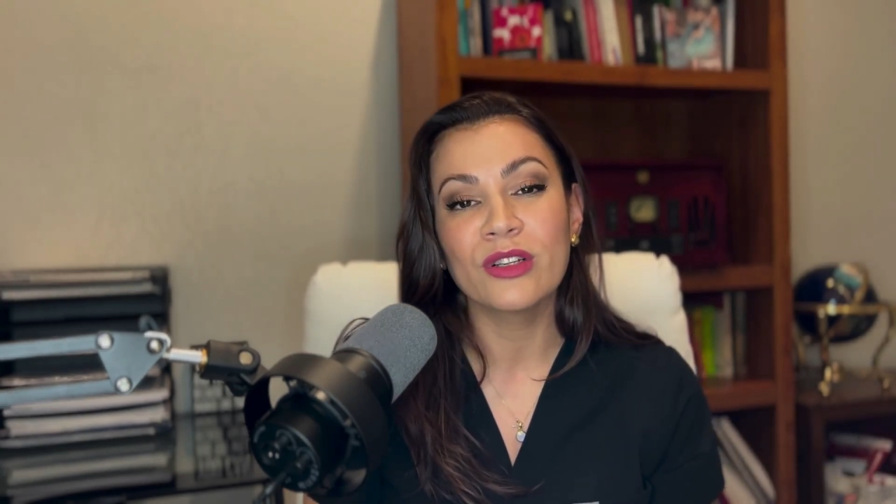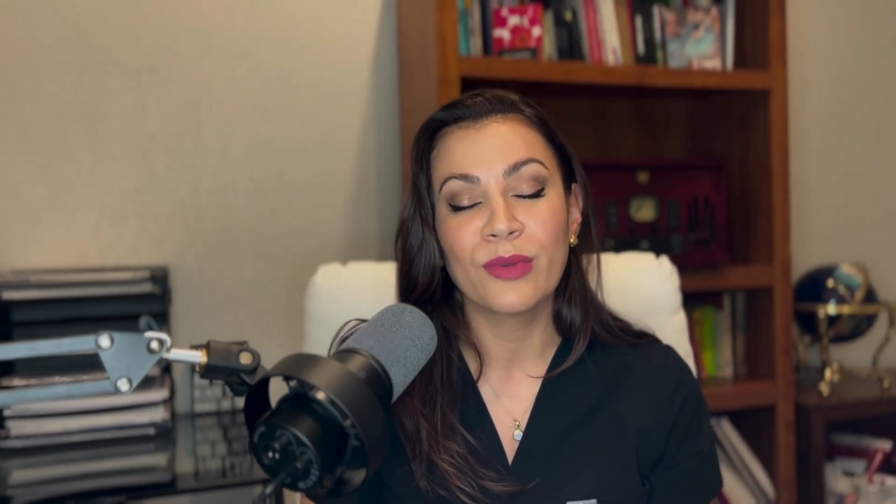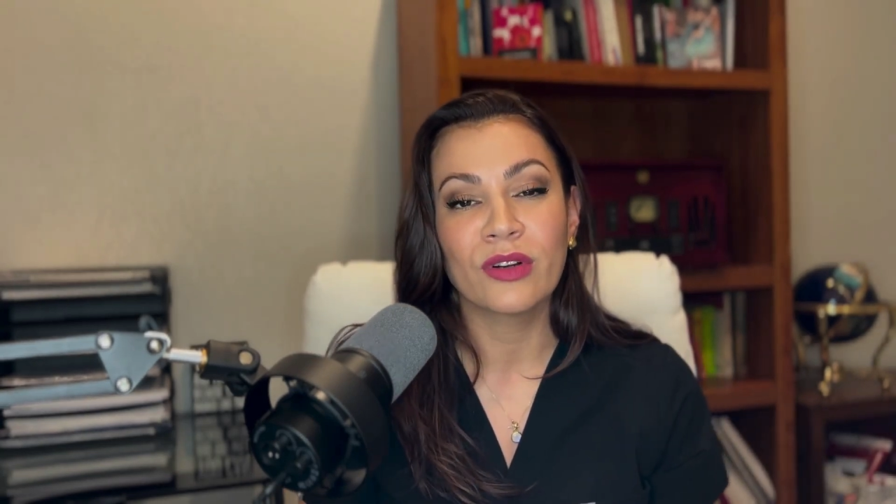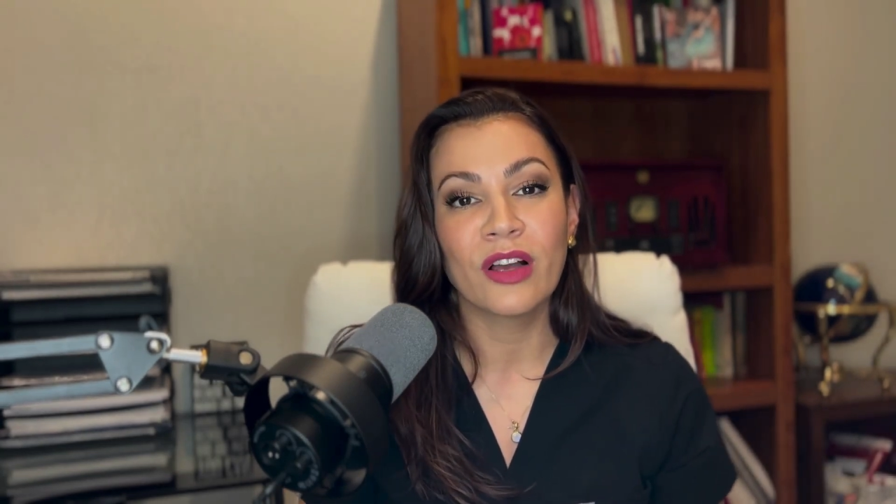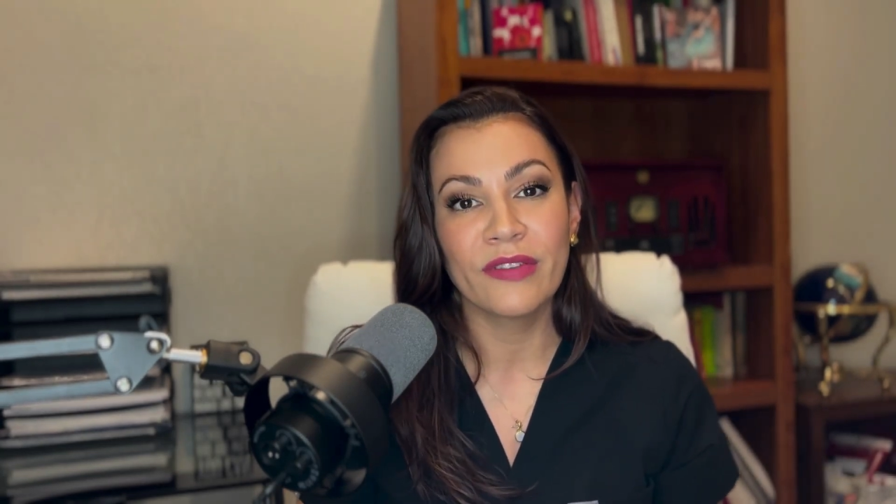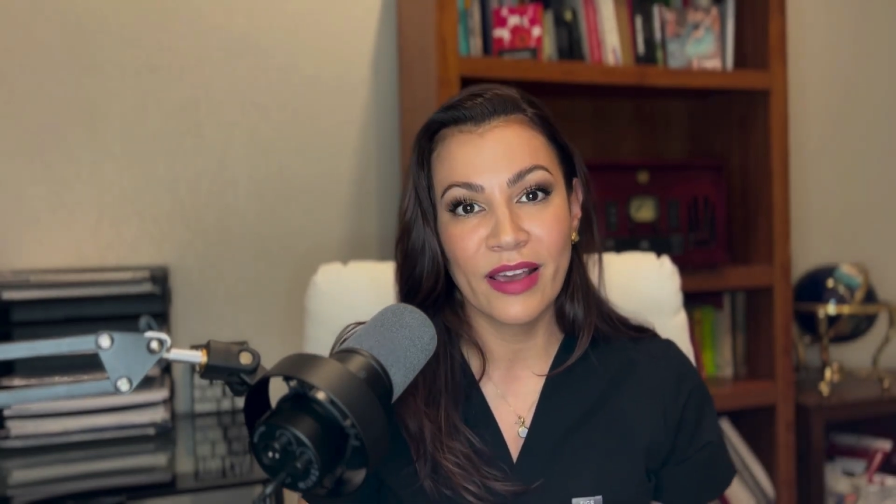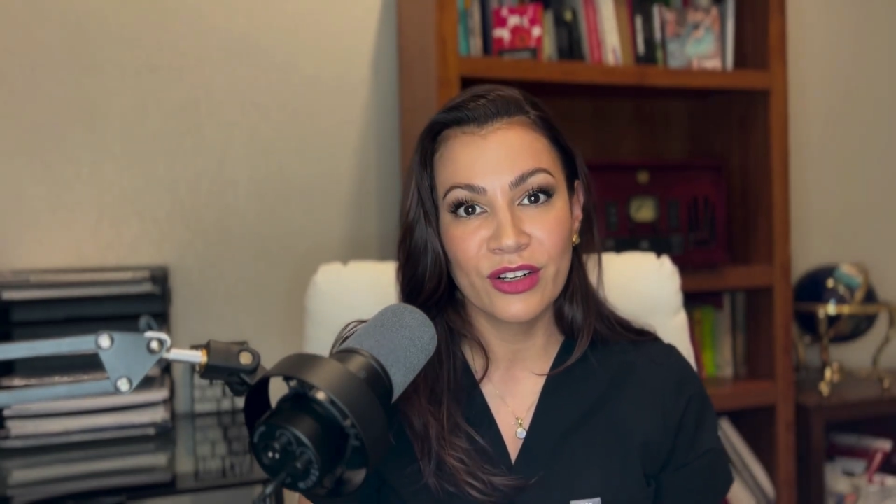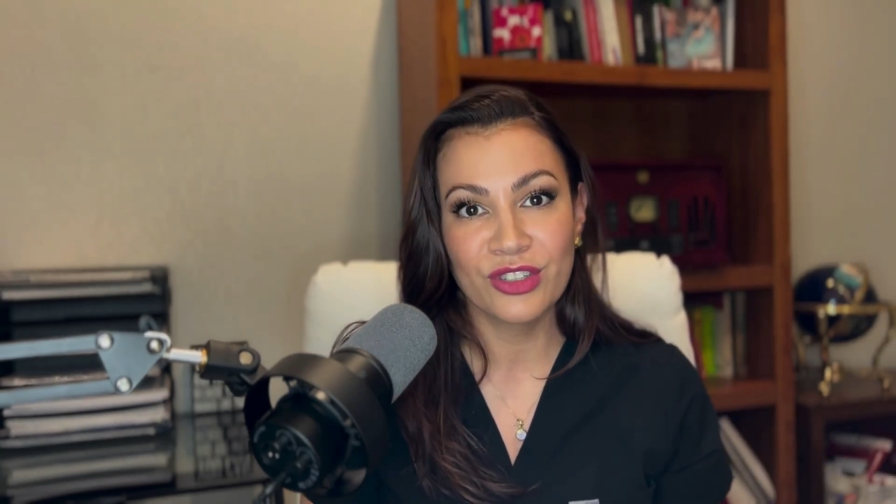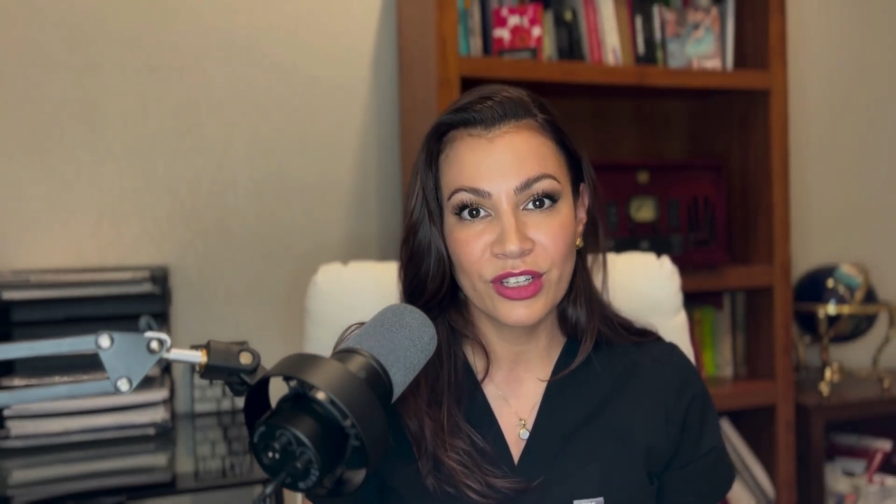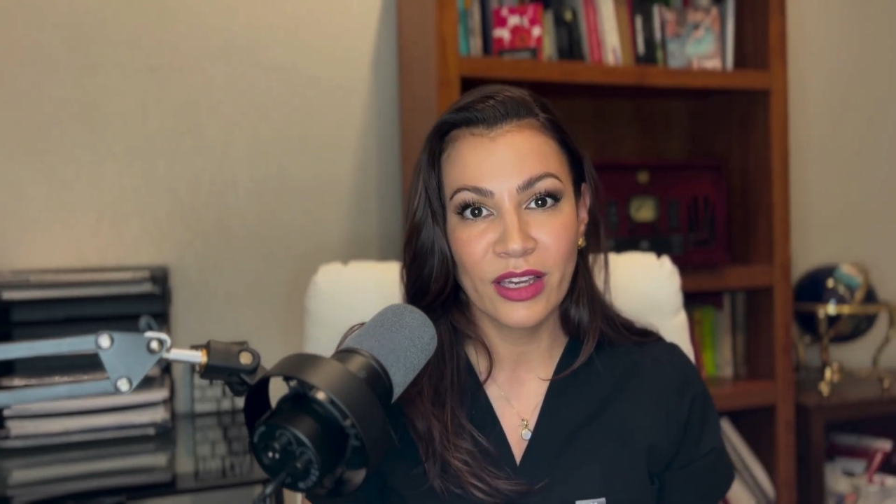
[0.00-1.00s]
to burn off
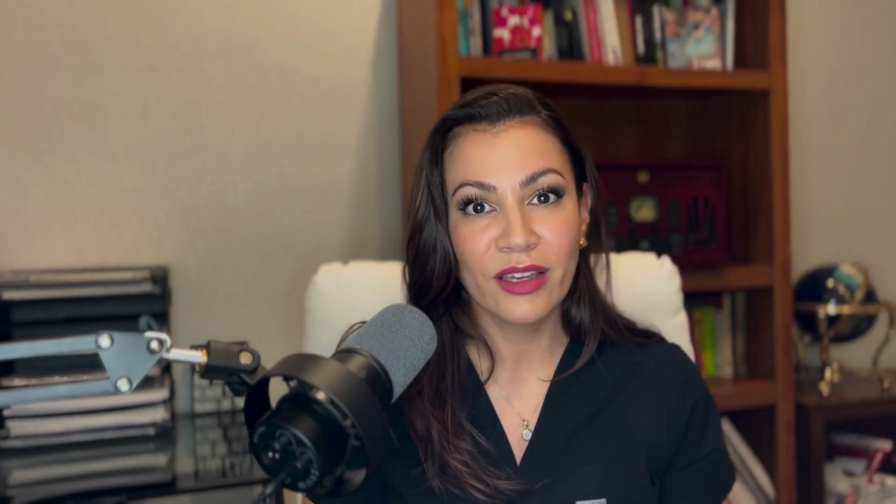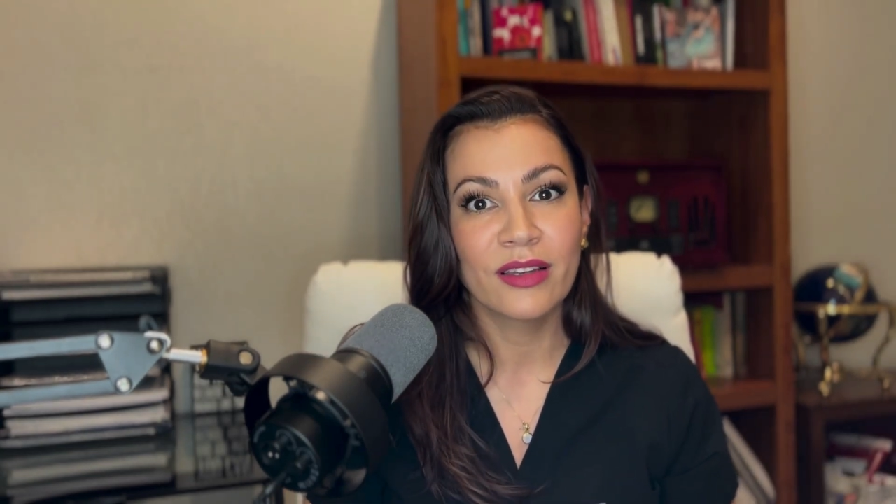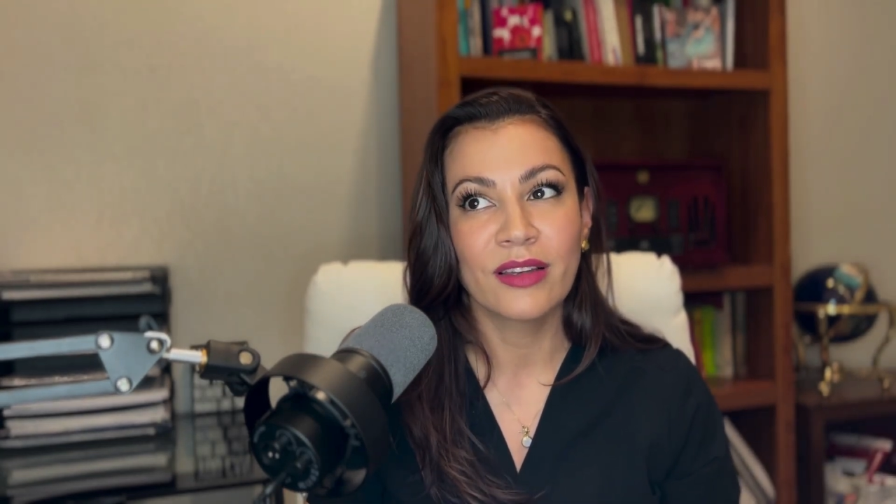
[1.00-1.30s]
energy,